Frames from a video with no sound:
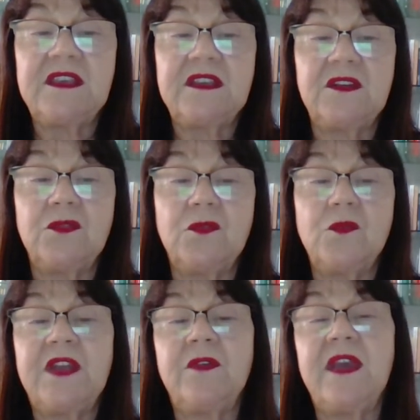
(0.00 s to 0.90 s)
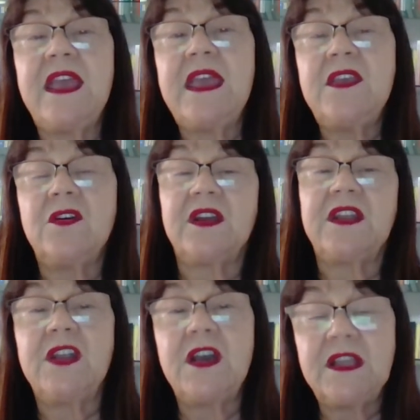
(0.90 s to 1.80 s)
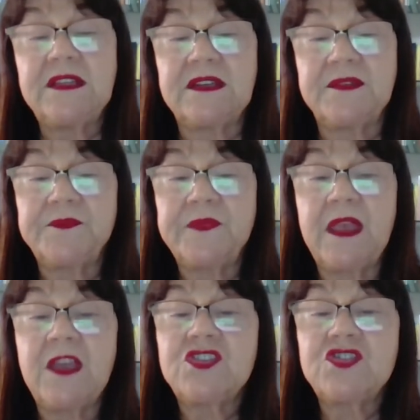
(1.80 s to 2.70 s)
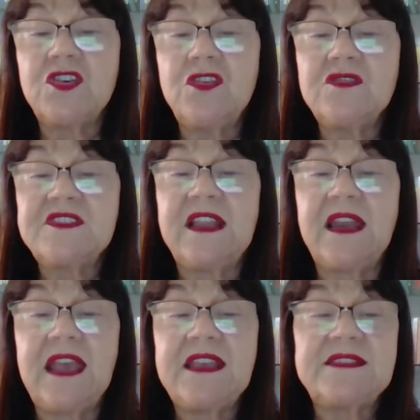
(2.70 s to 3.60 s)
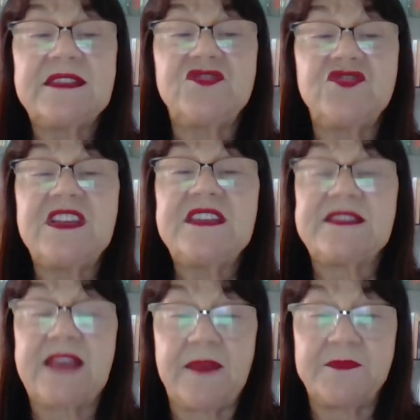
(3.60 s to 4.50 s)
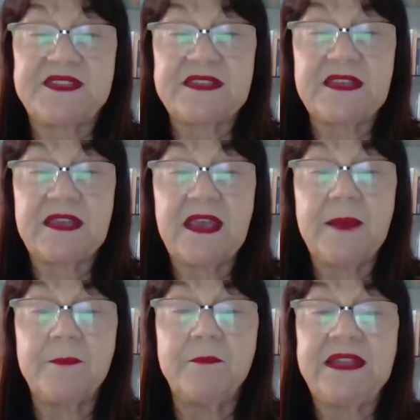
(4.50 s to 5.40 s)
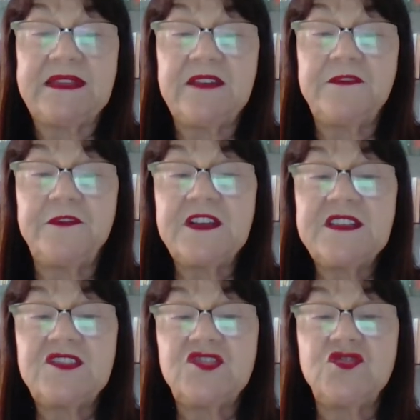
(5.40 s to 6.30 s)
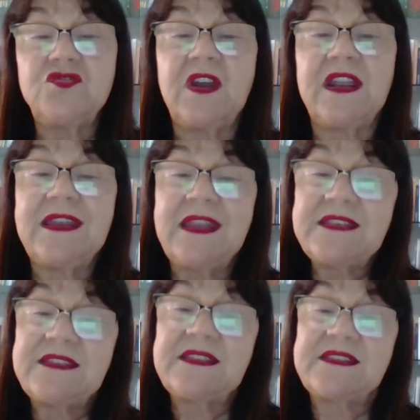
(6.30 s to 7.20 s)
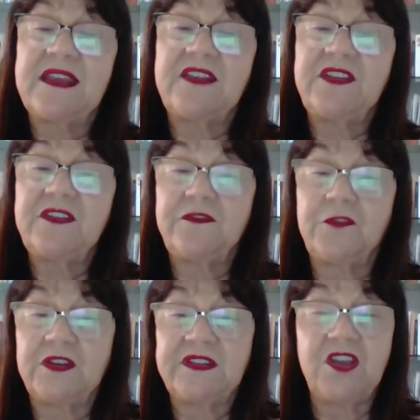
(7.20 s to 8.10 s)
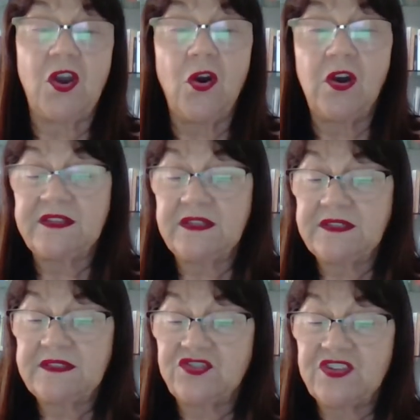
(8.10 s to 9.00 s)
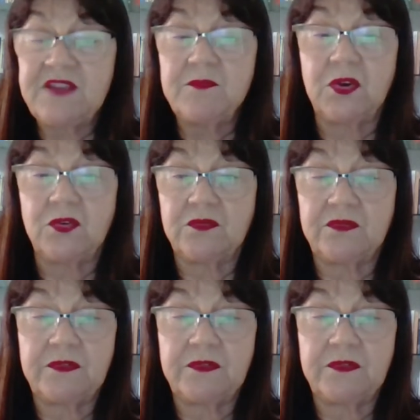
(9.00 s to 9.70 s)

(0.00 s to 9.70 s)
one way or another, shows the last three steps, but the first two are necessary for the other three bloom.